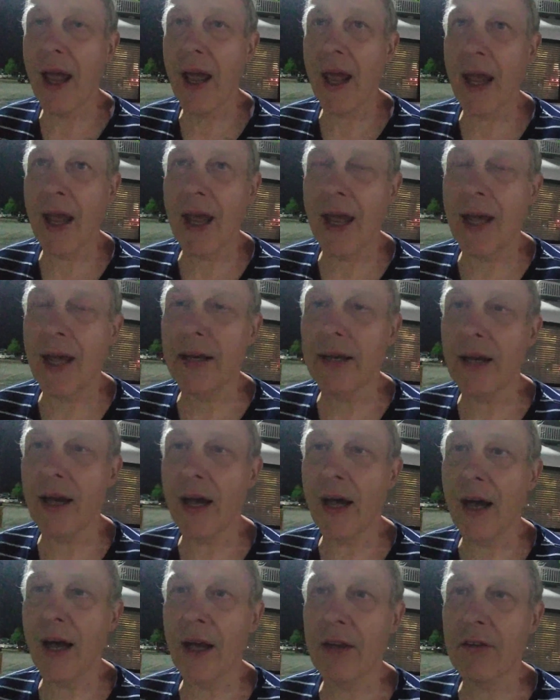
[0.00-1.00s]
And
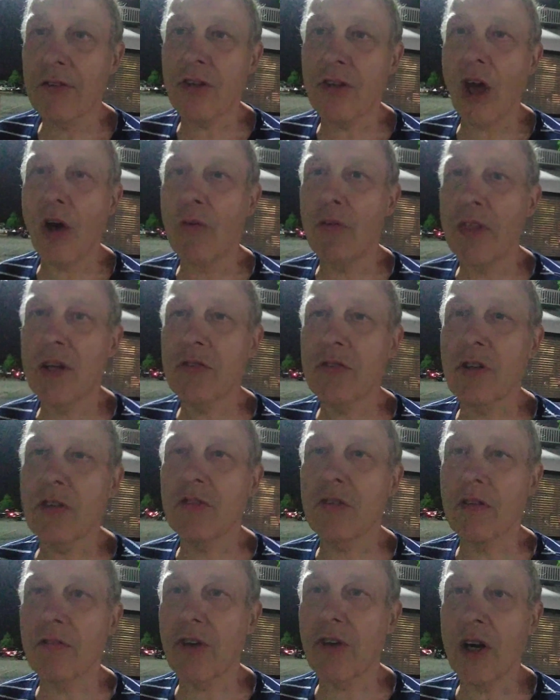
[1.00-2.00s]
uh, so this
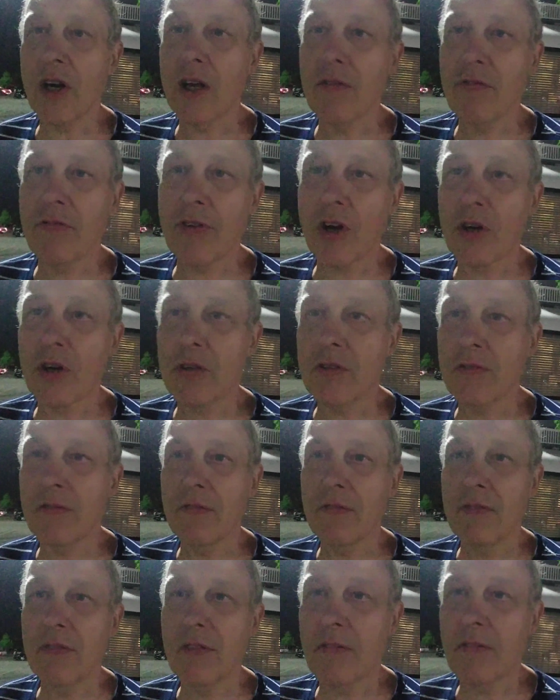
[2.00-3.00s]
is the very first
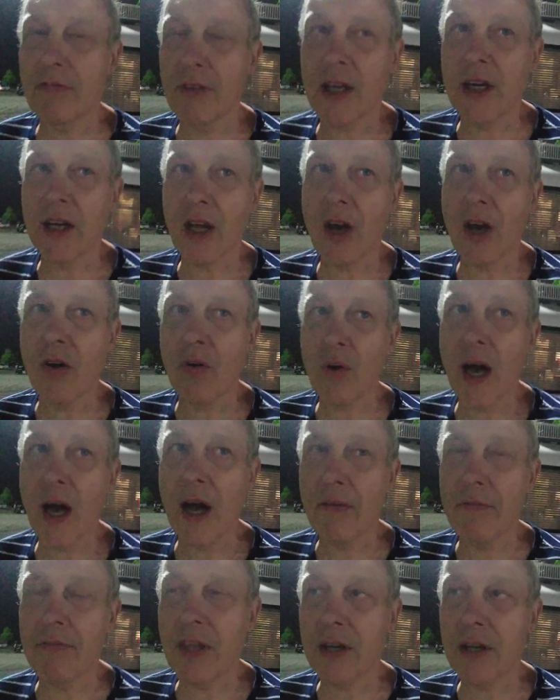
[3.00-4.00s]
video
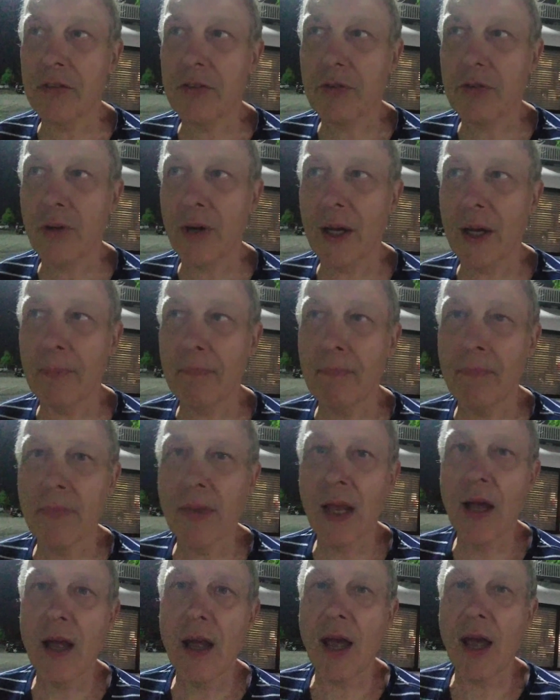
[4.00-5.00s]
of this trip
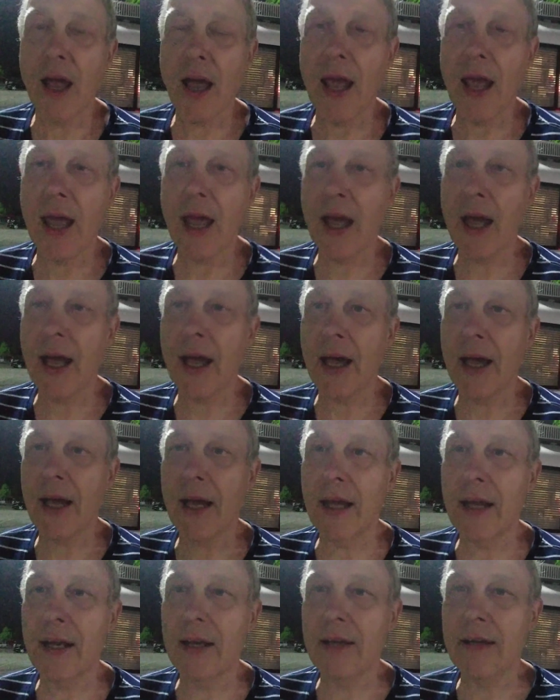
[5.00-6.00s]

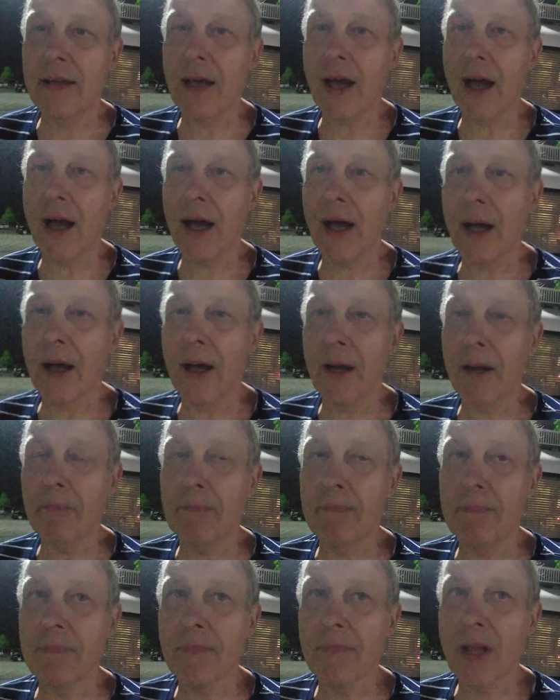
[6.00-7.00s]
and uh,
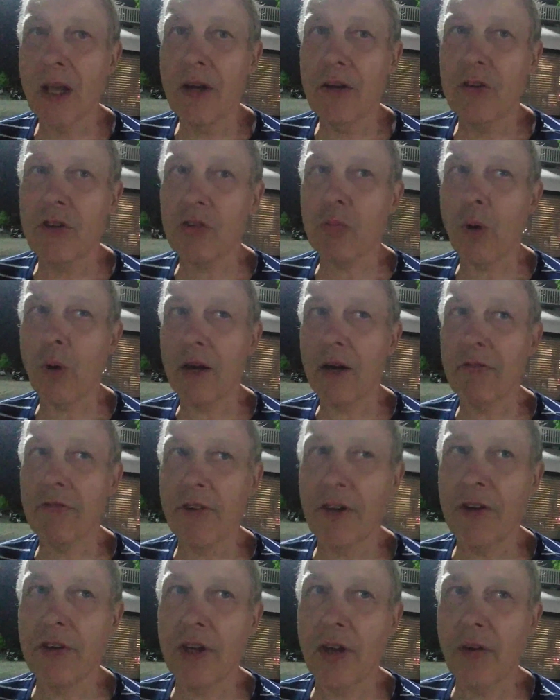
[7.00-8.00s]
just want to
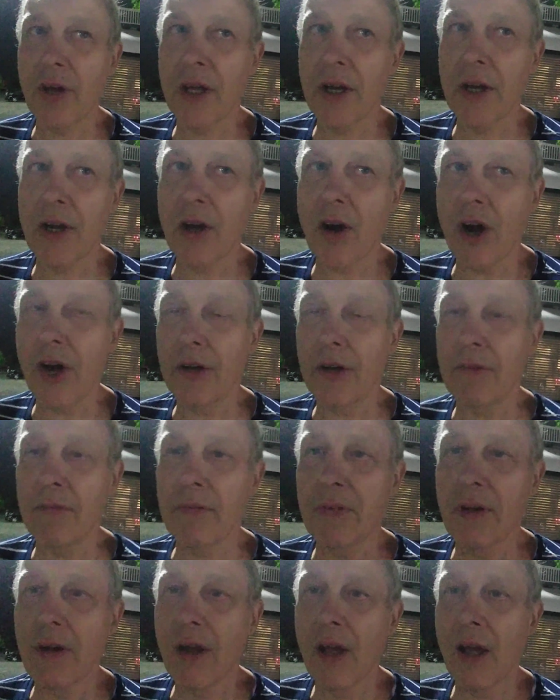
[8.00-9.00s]
fill you in on
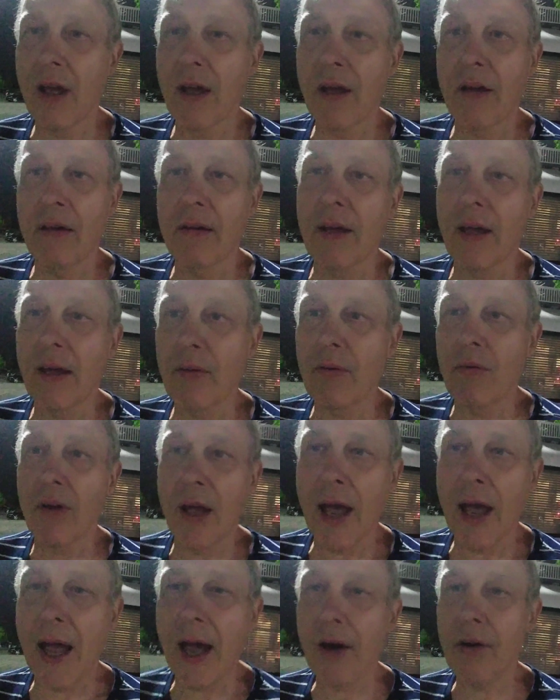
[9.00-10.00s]

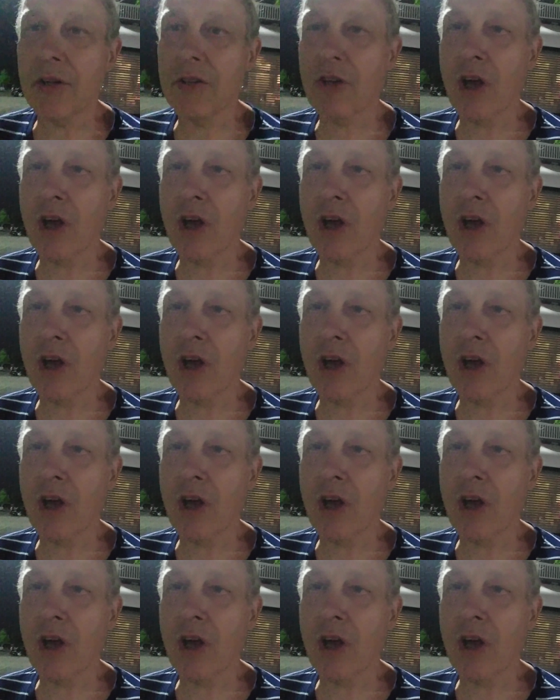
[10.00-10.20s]
how it's